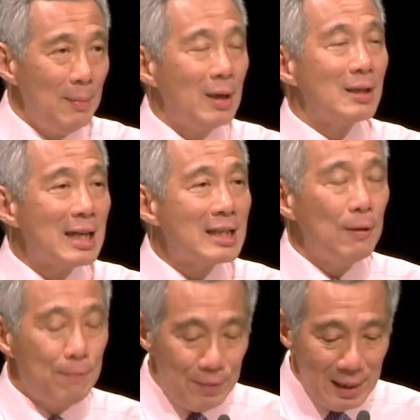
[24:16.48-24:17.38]
because
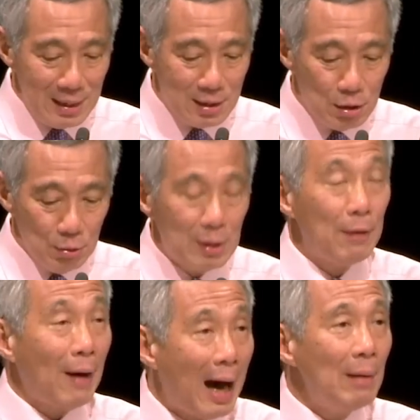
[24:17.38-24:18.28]
such a freeze would
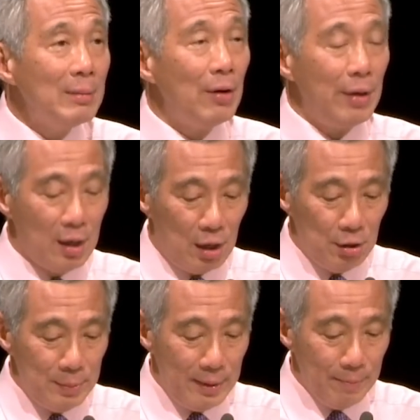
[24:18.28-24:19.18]
have harmed our
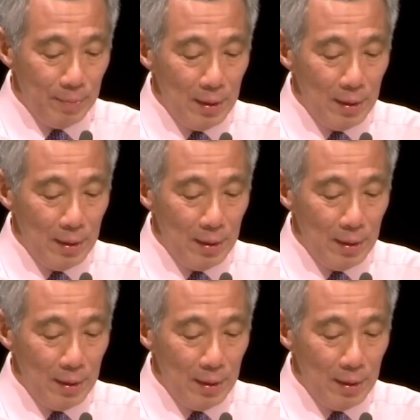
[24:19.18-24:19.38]
economy,